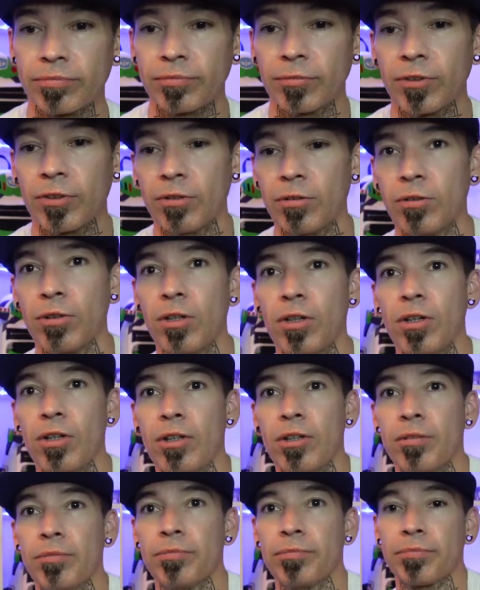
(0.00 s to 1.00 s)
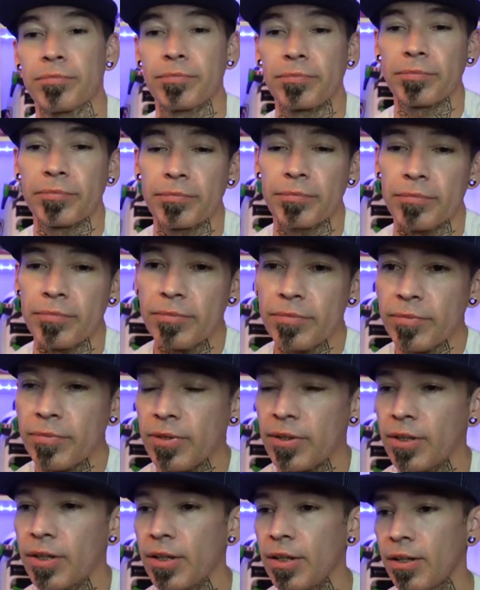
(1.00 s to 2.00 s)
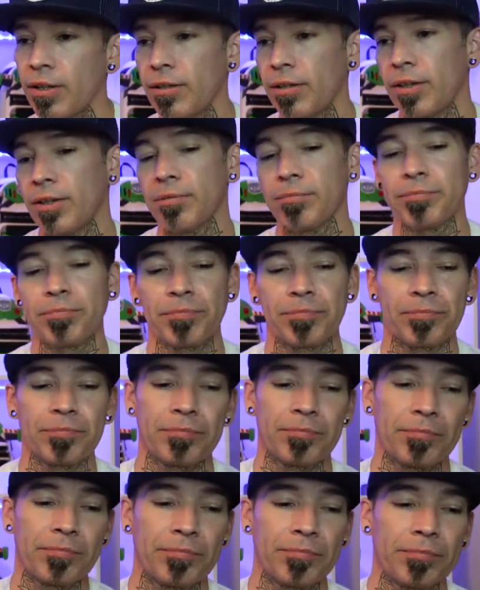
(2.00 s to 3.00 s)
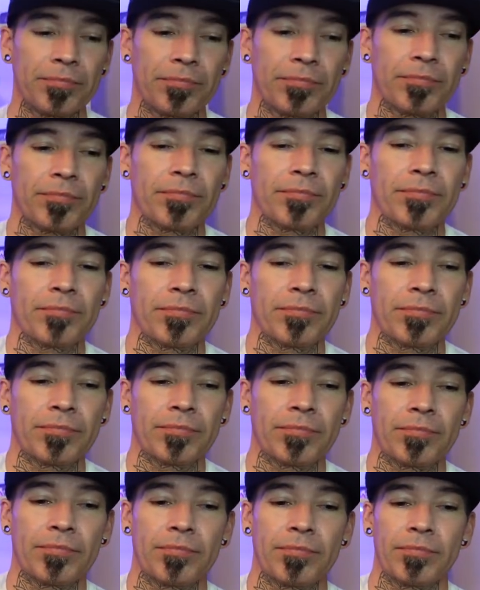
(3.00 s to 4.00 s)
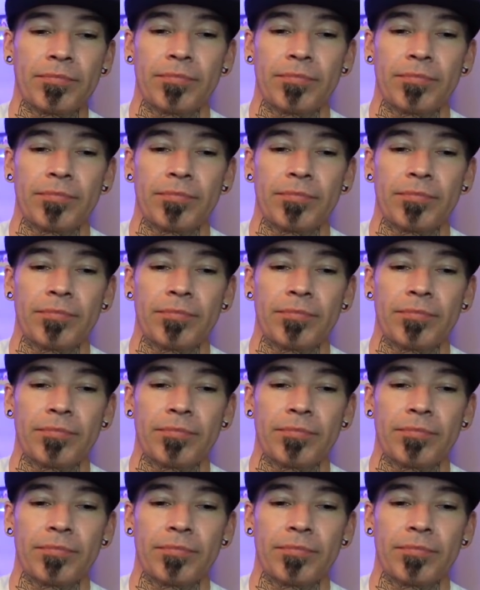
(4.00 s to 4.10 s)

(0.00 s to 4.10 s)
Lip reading: No words are spoken by the person on screen.